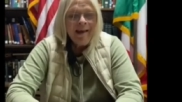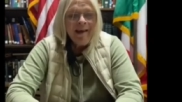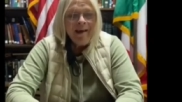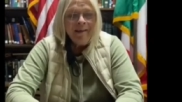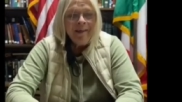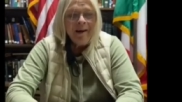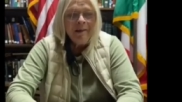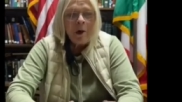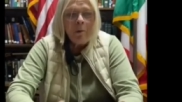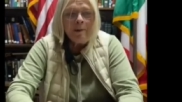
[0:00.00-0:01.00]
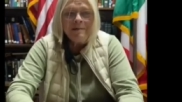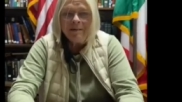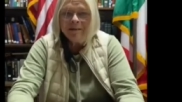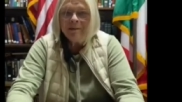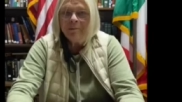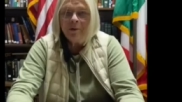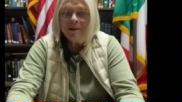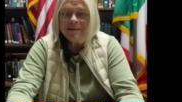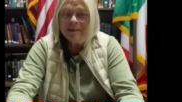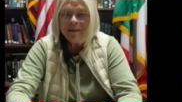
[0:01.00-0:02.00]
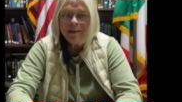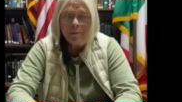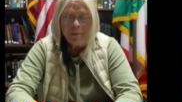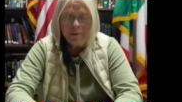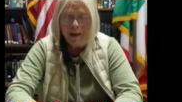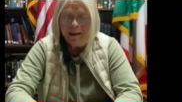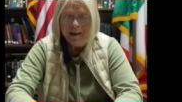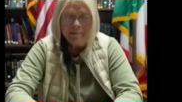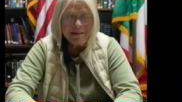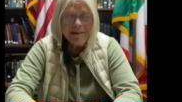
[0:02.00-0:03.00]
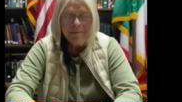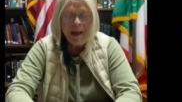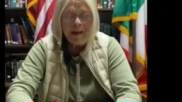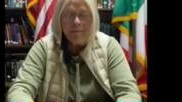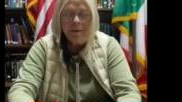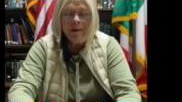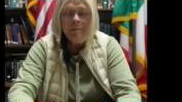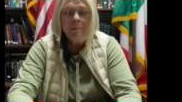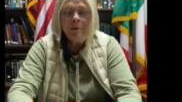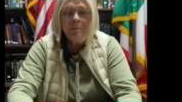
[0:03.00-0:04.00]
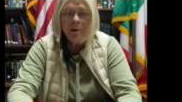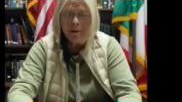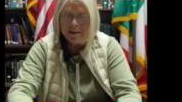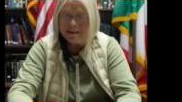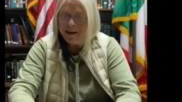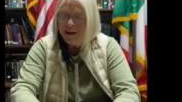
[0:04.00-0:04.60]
And then I'd go into the woods, and there were it seemed like a million blueberries